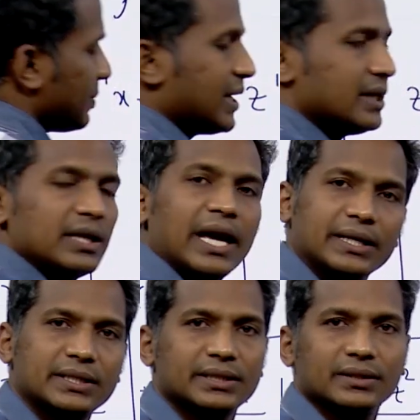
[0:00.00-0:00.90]
by
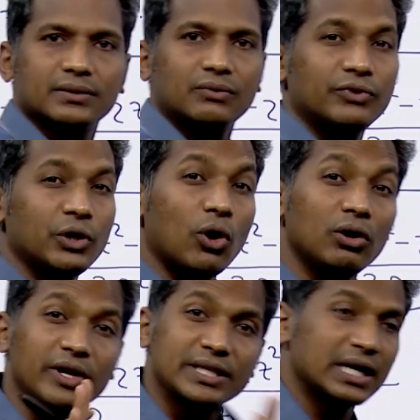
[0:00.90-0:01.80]
x. We
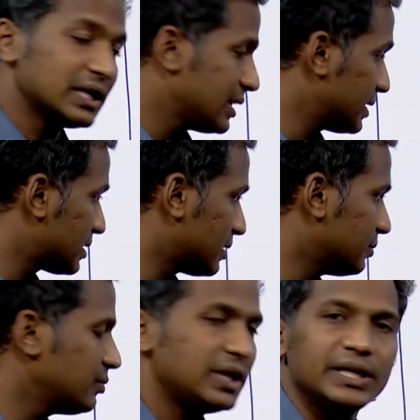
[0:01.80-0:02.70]
always get this
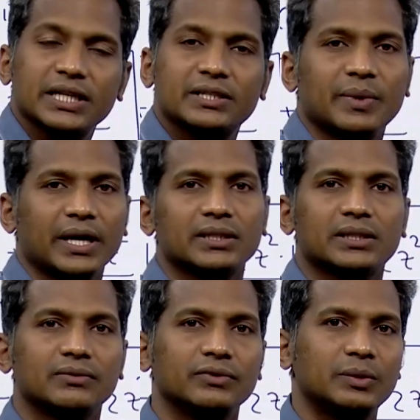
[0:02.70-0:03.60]
term dx by
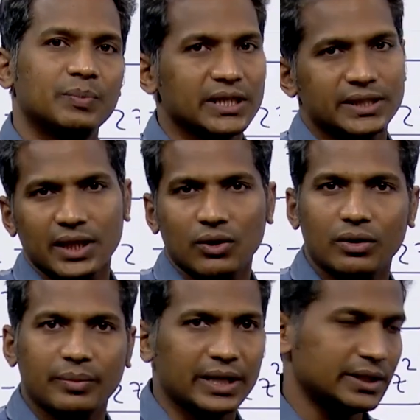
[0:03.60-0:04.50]
x with plus sign or
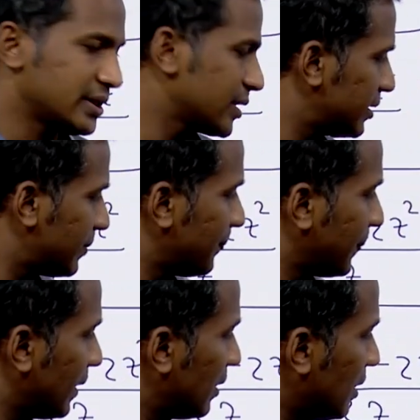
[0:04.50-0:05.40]
minus sign,
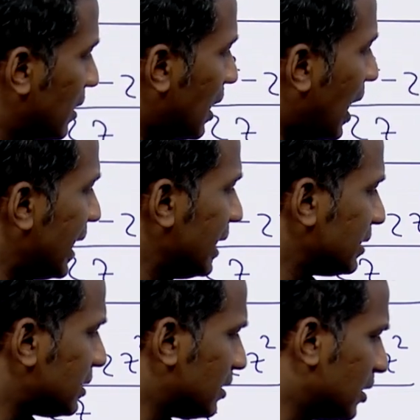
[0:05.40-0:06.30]
and
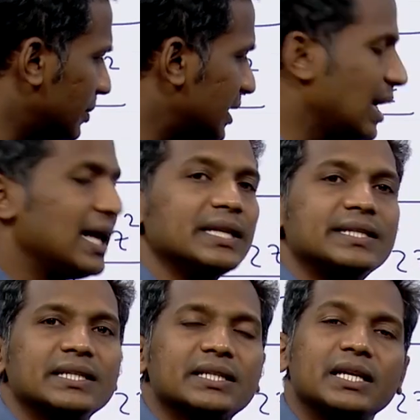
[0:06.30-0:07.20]
term in the
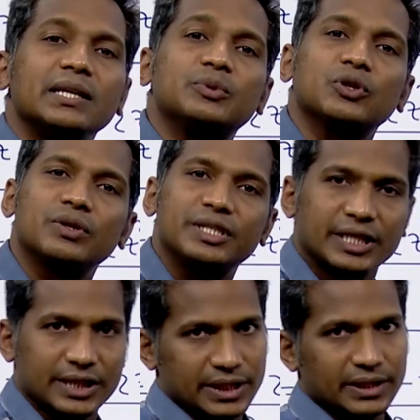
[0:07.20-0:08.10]
LHS keeps on
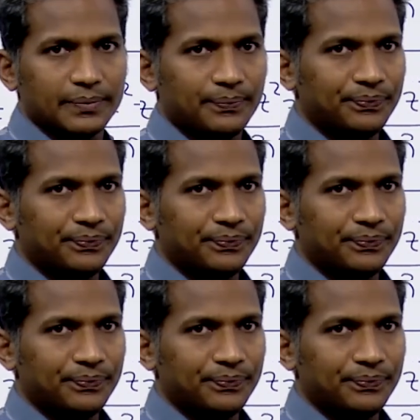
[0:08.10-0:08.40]
changing.